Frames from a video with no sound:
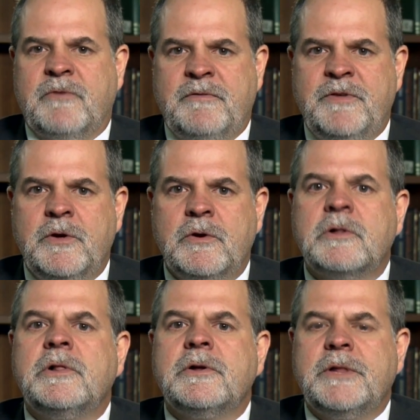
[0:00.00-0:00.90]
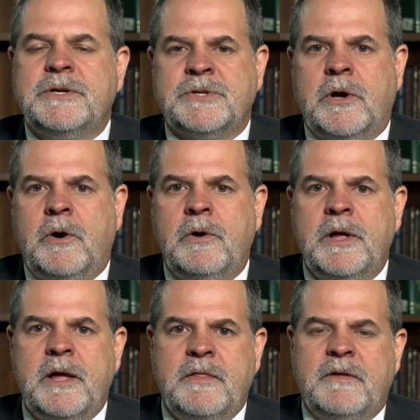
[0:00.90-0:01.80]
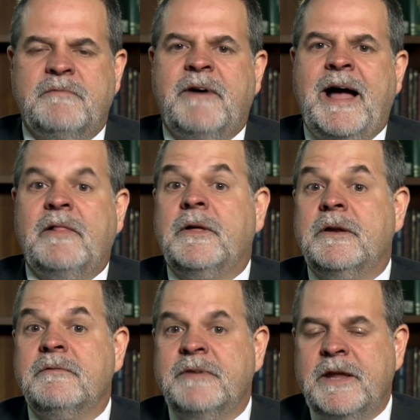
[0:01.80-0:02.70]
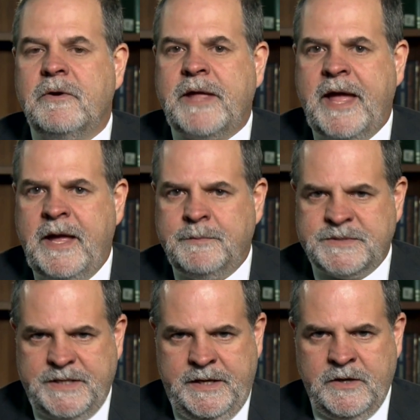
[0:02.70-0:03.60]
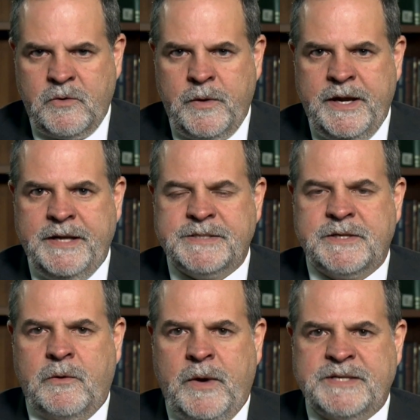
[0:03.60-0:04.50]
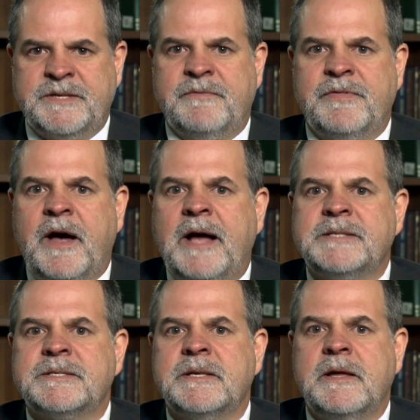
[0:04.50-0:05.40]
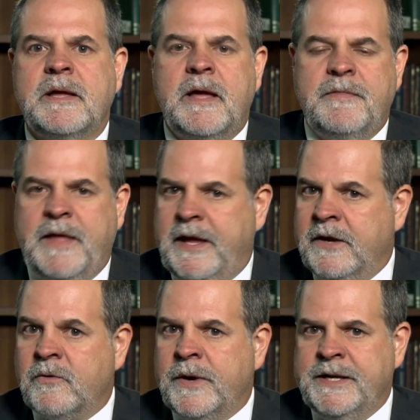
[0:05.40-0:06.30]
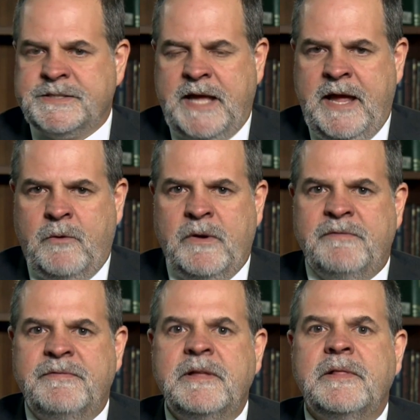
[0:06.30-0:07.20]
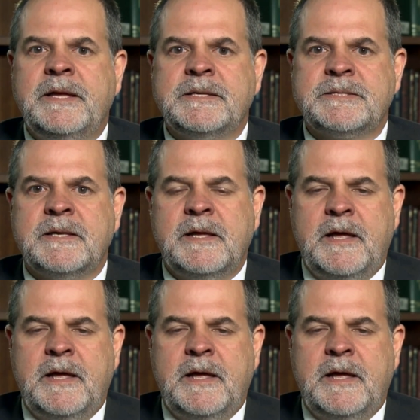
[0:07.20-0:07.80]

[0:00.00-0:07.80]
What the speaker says: review clearly show that violent video games increase aggressive thoughts, they increase angry feelings,